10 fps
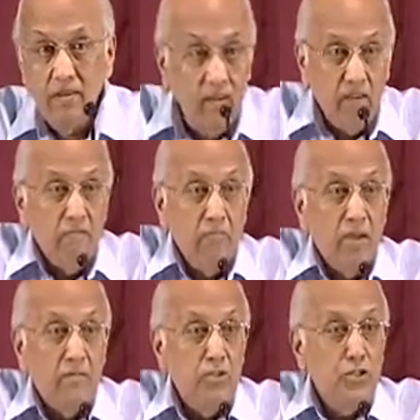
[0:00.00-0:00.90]
He gave
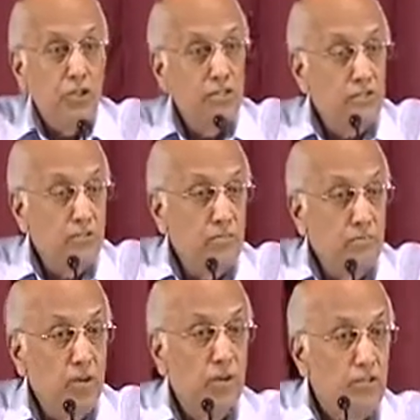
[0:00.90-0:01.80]
me admission into
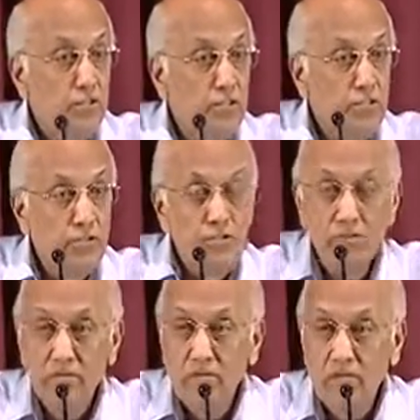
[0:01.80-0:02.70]
some
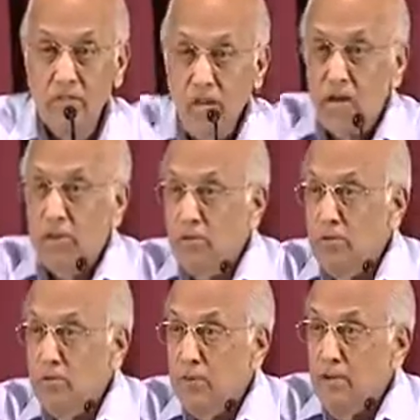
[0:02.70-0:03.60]
college. He got a
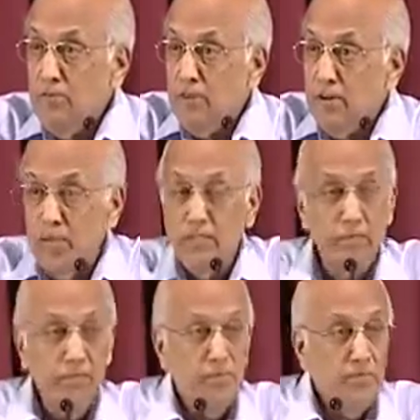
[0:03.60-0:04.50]
good wife or a
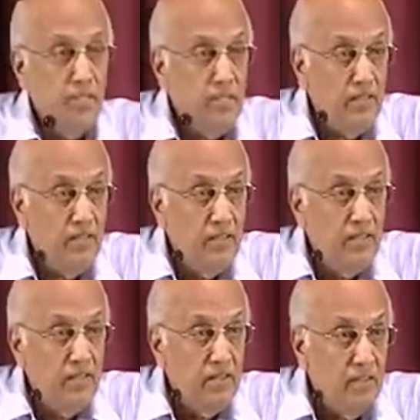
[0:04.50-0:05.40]
husband for me.
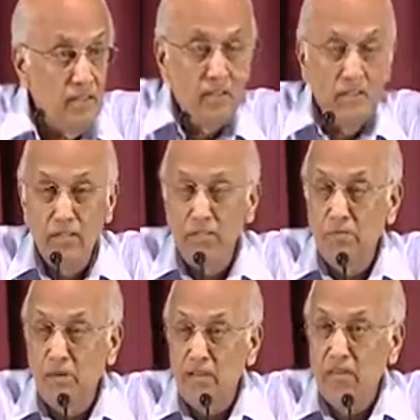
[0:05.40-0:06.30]
He did
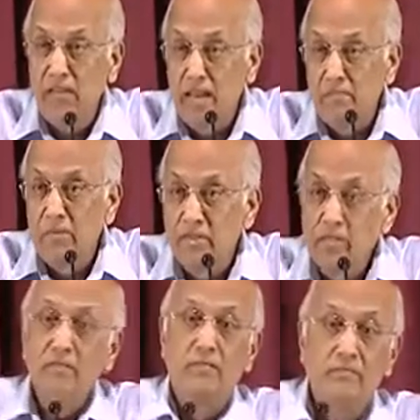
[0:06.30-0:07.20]
this miracle, that
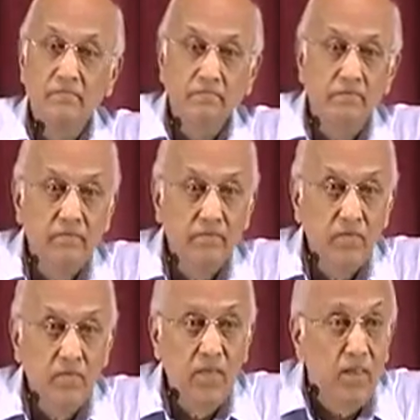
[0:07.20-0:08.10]
miracle.
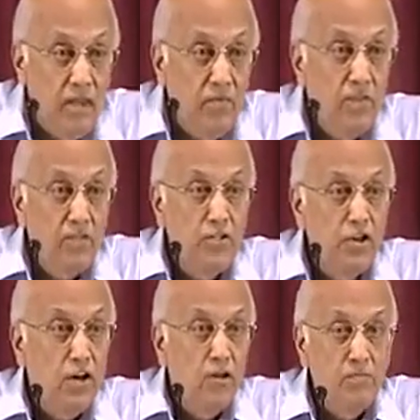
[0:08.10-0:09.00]
He gave me a
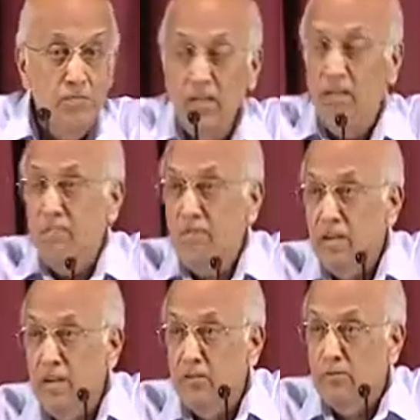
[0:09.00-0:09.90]
job. He gave
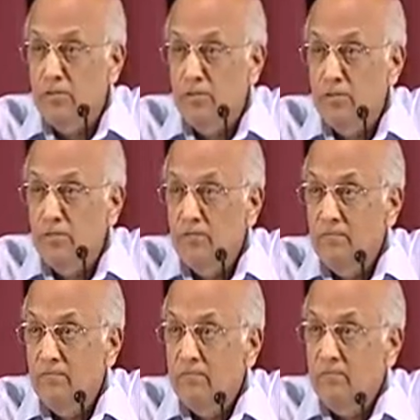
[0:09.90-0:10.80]
me a house.
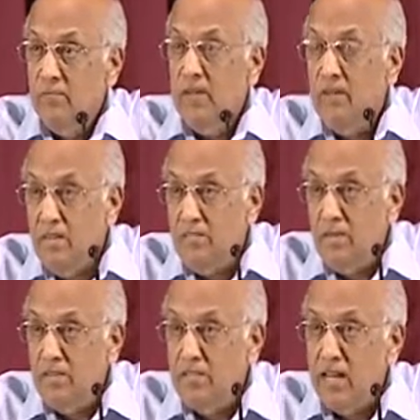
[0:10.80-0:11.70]
He gave
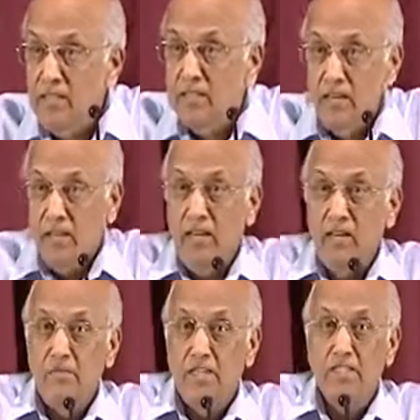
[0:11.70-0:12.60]
me this health. He
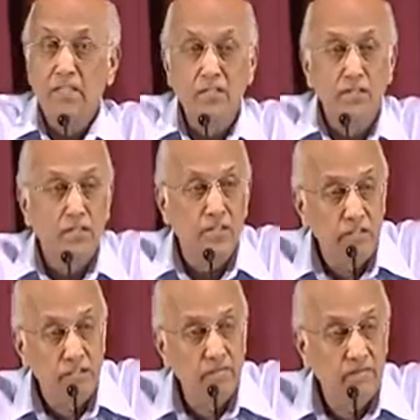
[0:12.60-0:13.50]
healed my
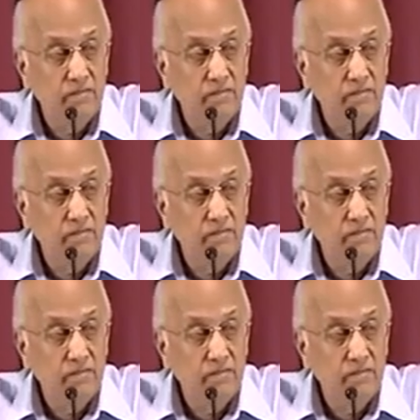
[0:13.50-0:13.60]
sicknesses.